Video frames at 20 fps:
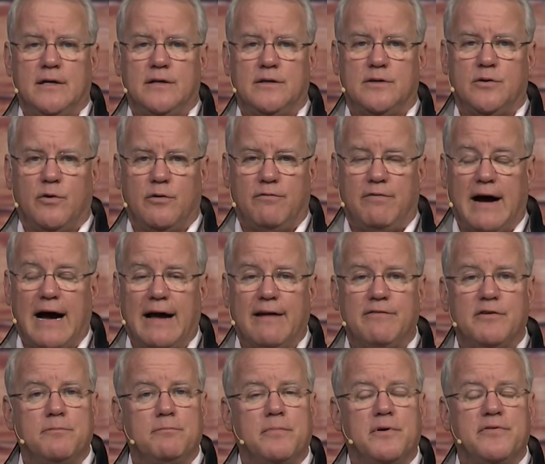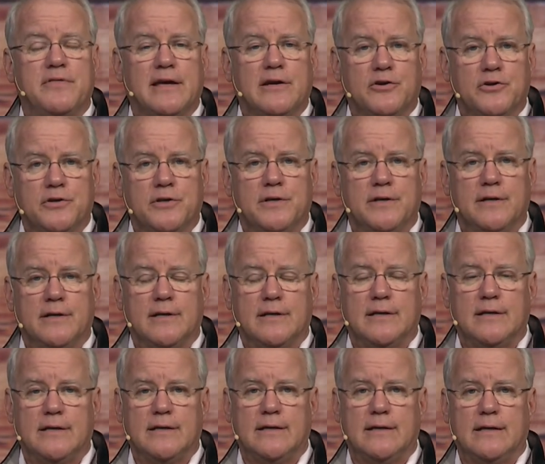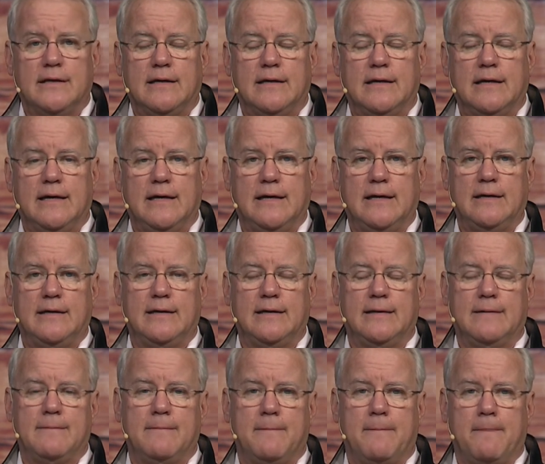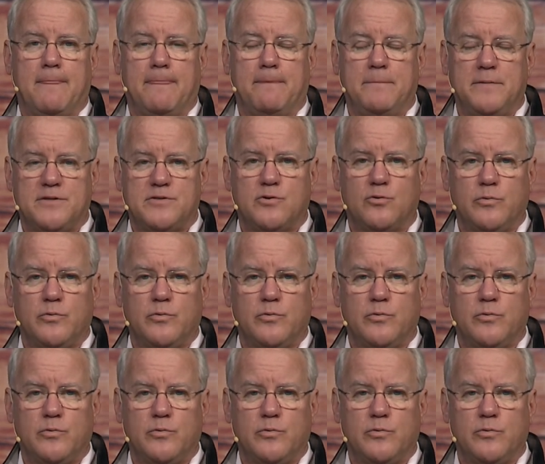to revive him, but they couldn't. And Mr.